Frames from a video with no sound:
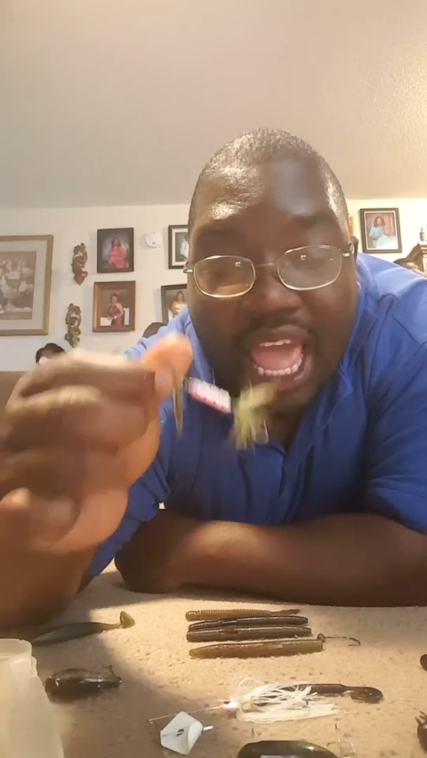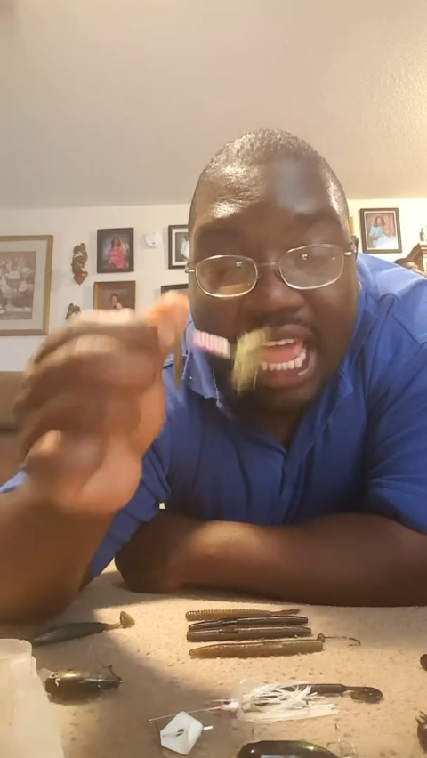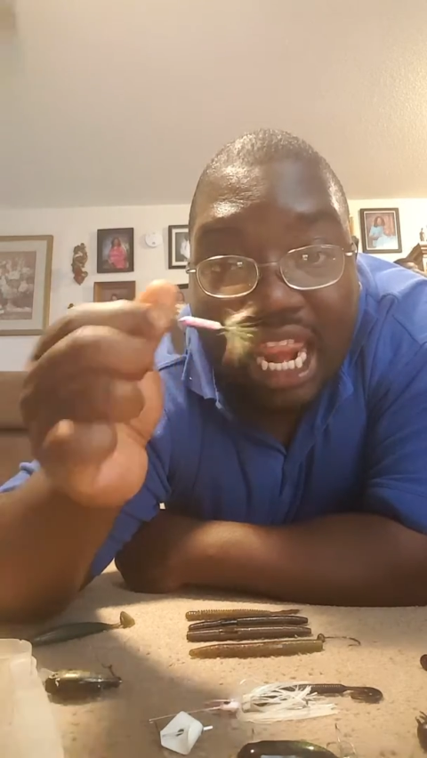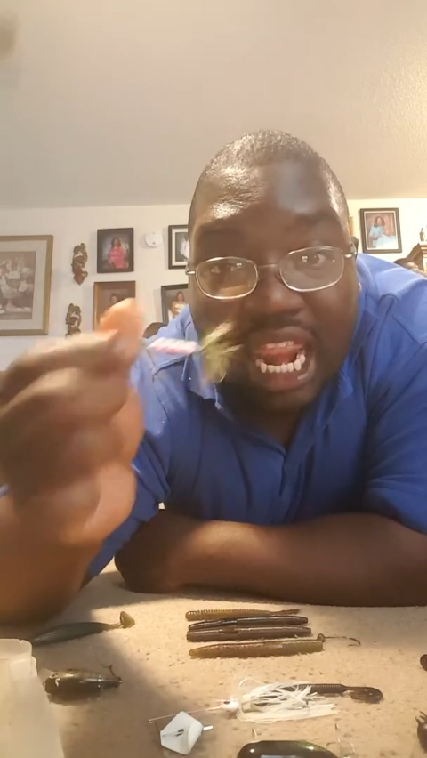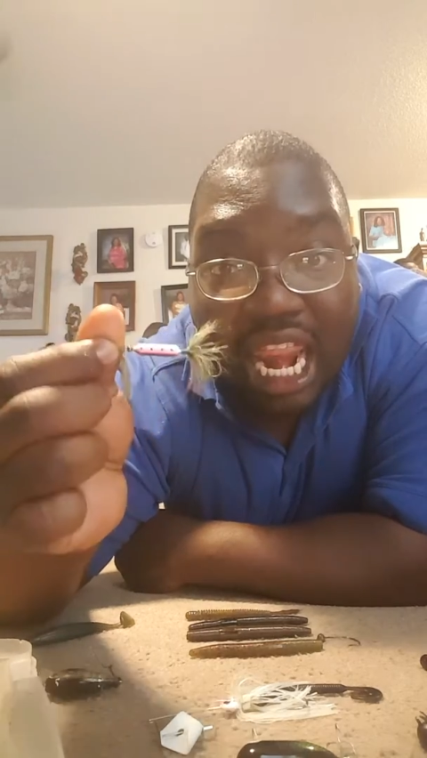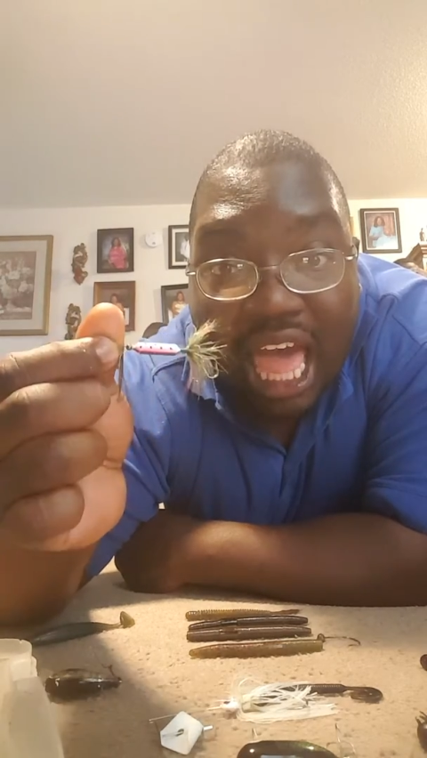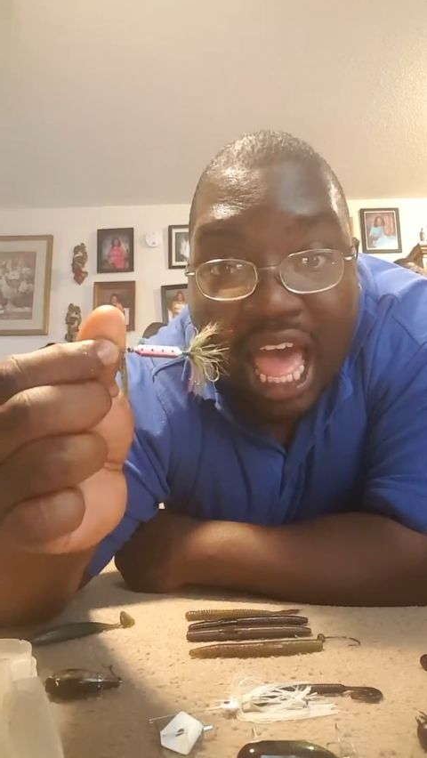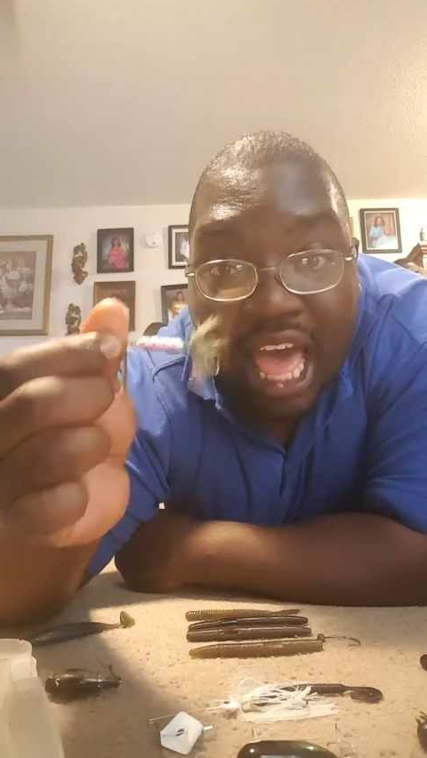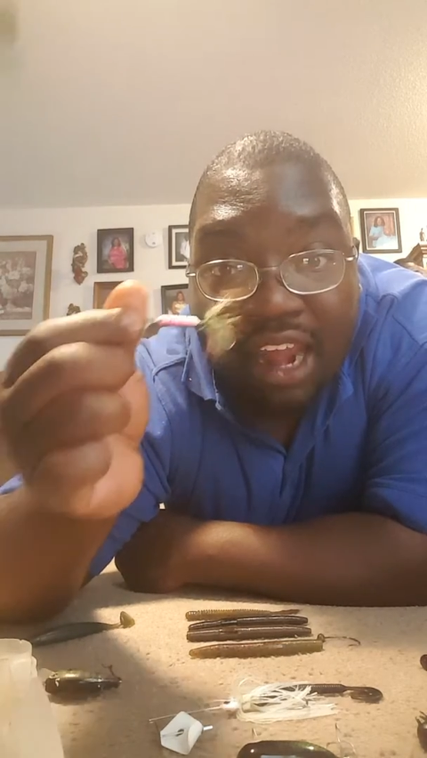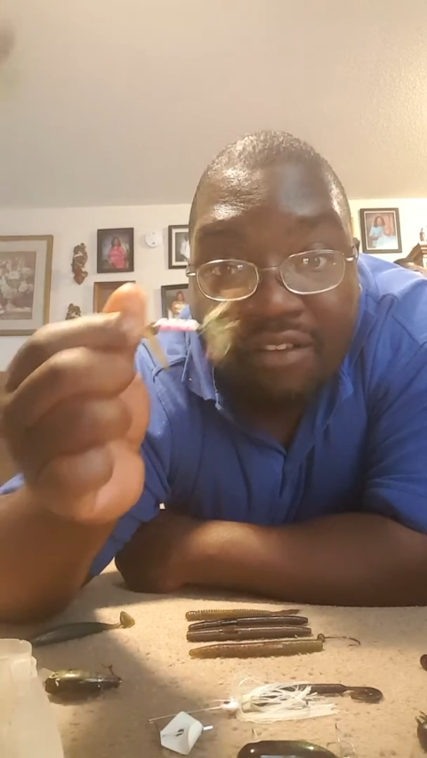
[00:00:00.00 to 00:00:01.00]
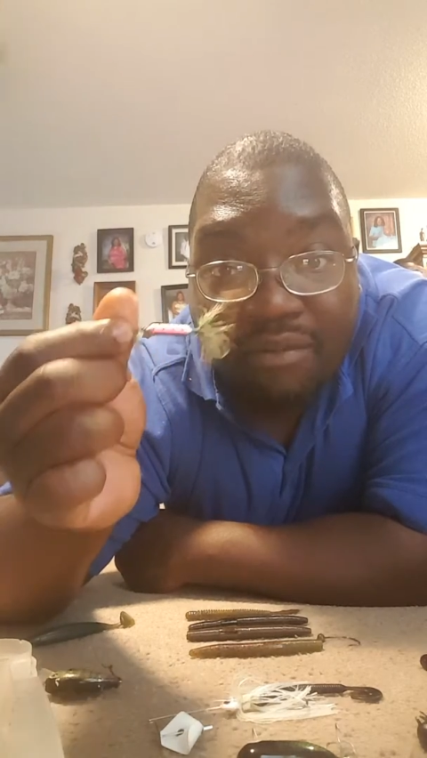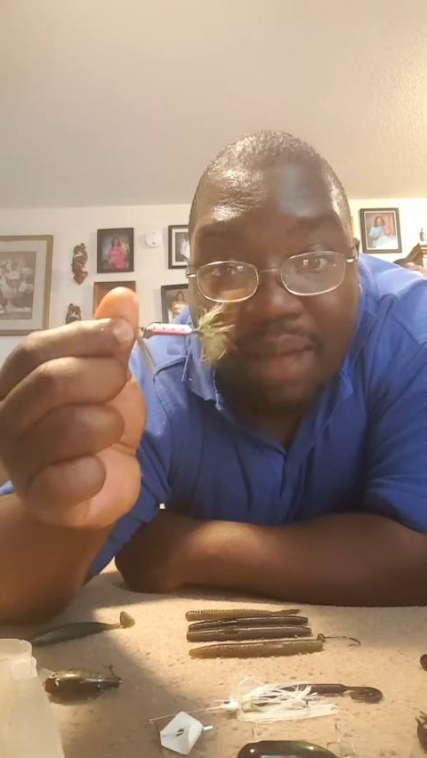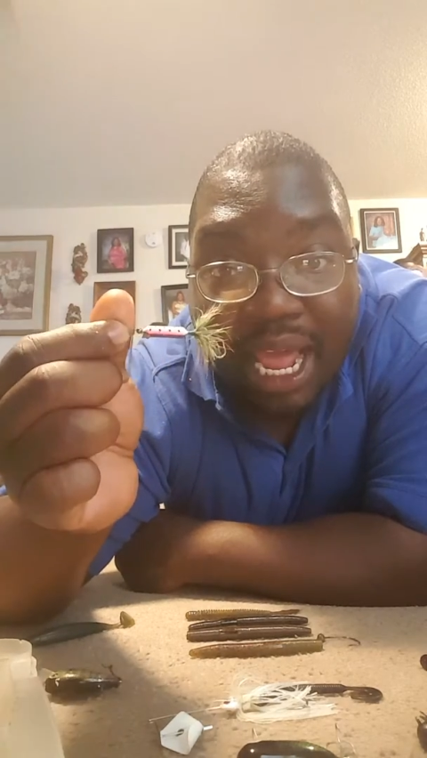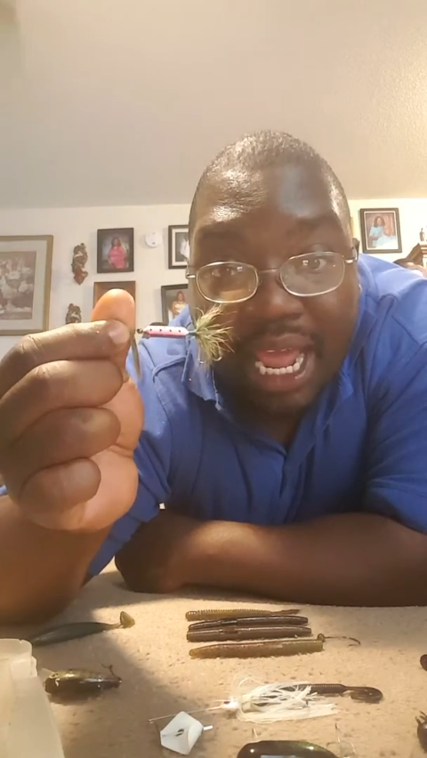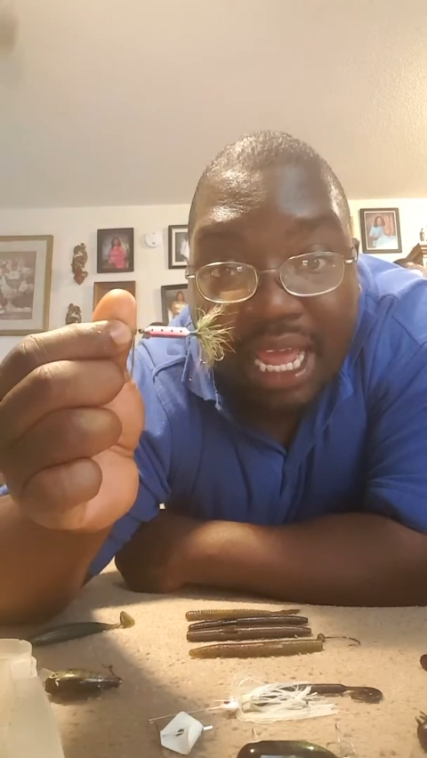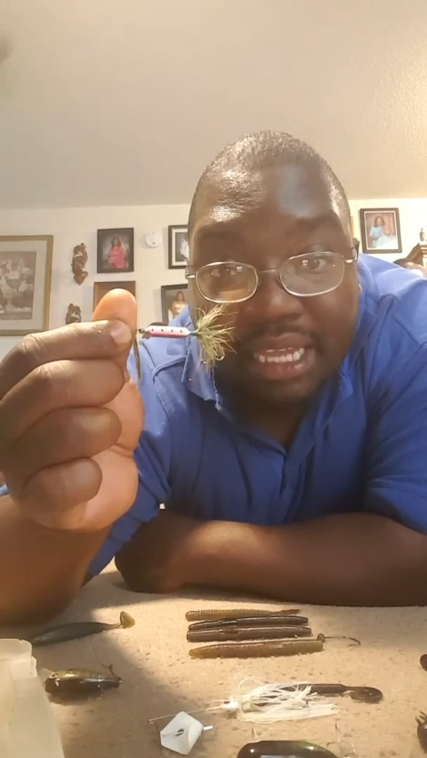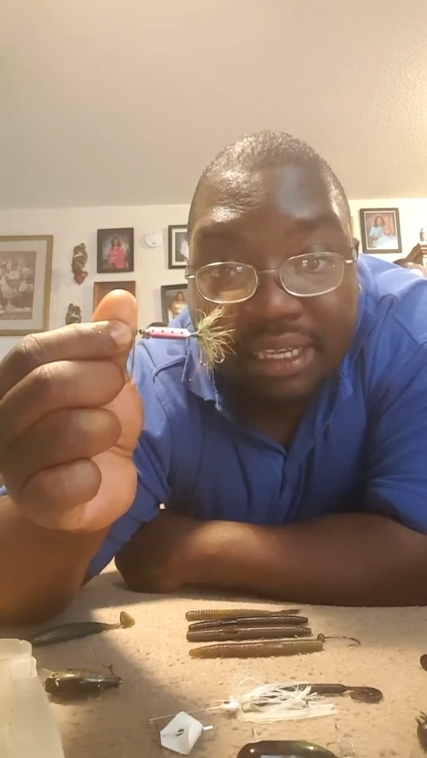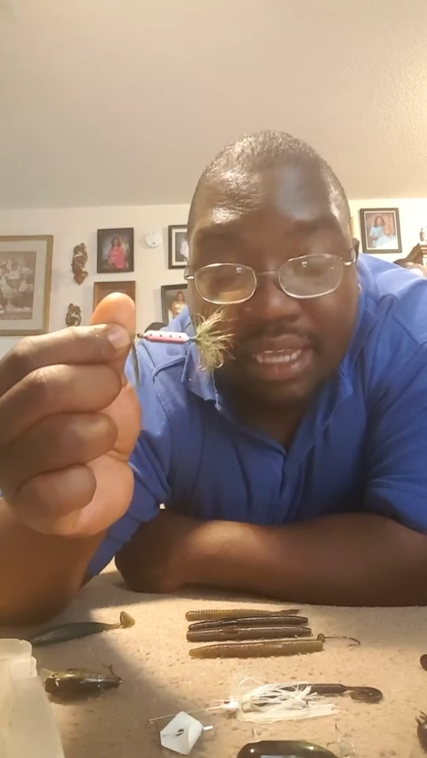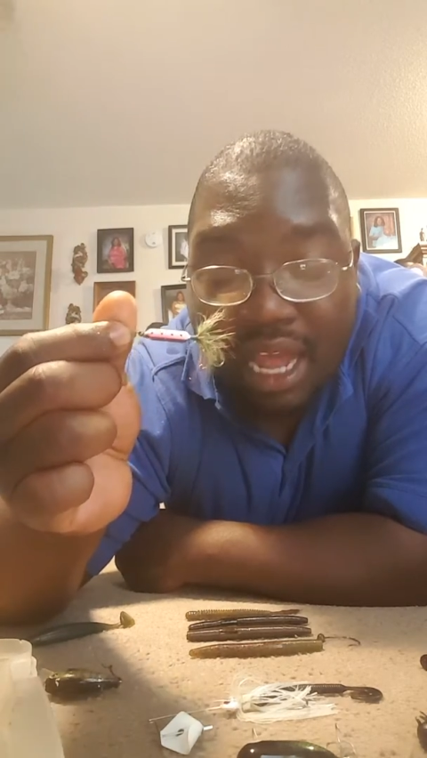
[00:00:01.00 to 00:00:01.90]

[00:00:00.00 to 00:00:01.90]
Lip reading: A lot of bass.